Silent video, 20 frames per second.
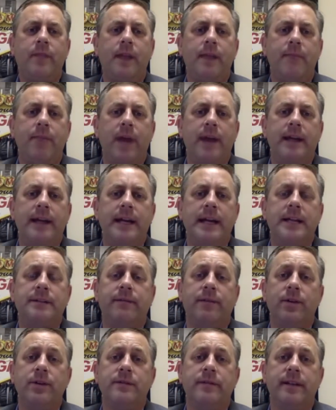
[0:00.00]
Brandy and I's
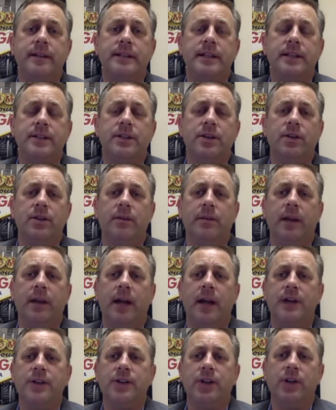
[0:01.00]
first visit to the
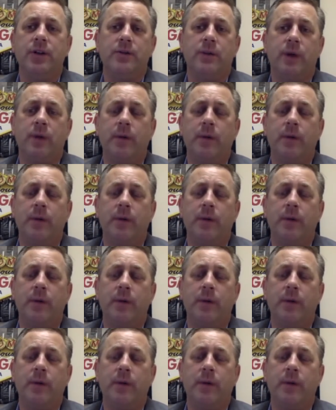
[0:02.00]
Bellagio's while